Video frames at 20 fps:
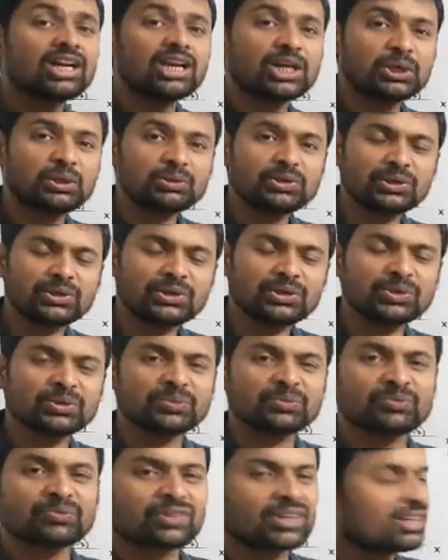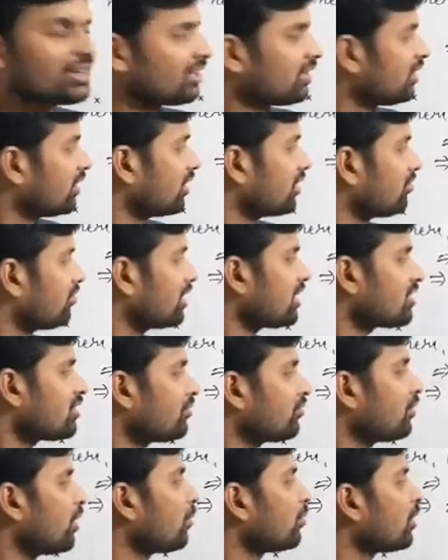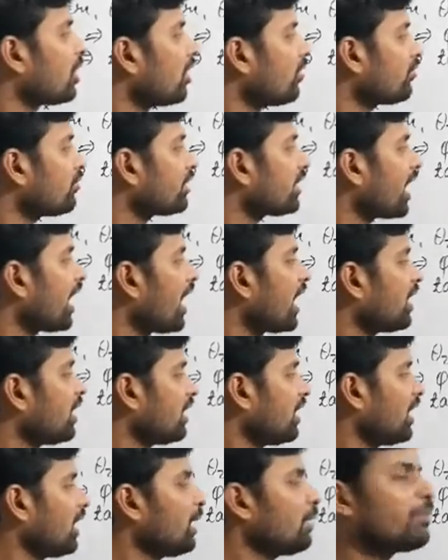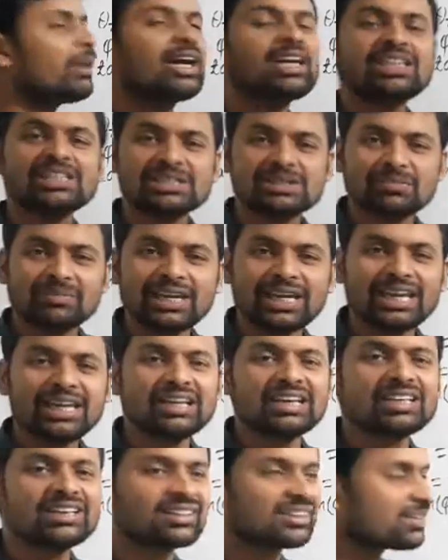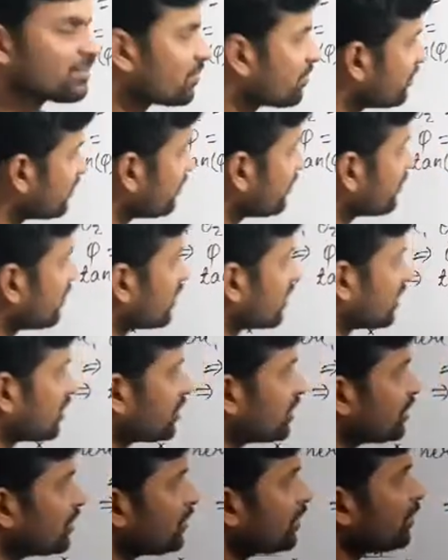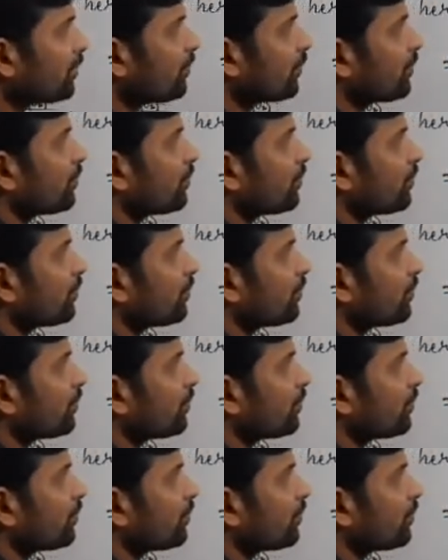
do you know what is the formula of tan A minus B? Do you know?